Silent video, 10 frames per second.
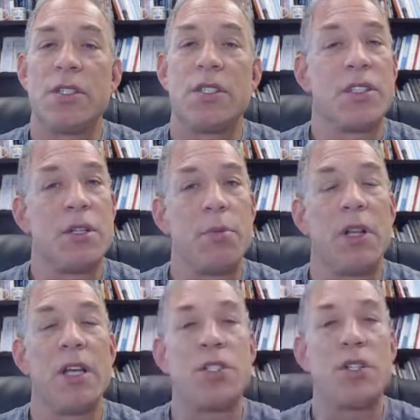the
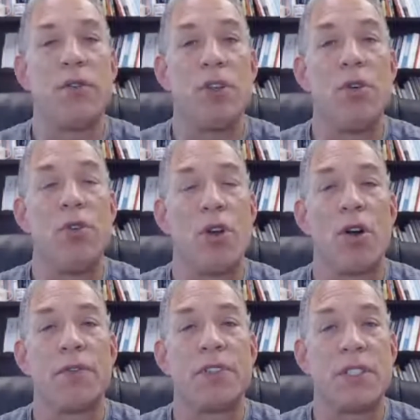stimulation of new
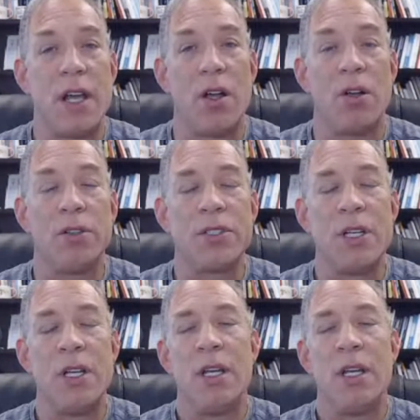nerve cells,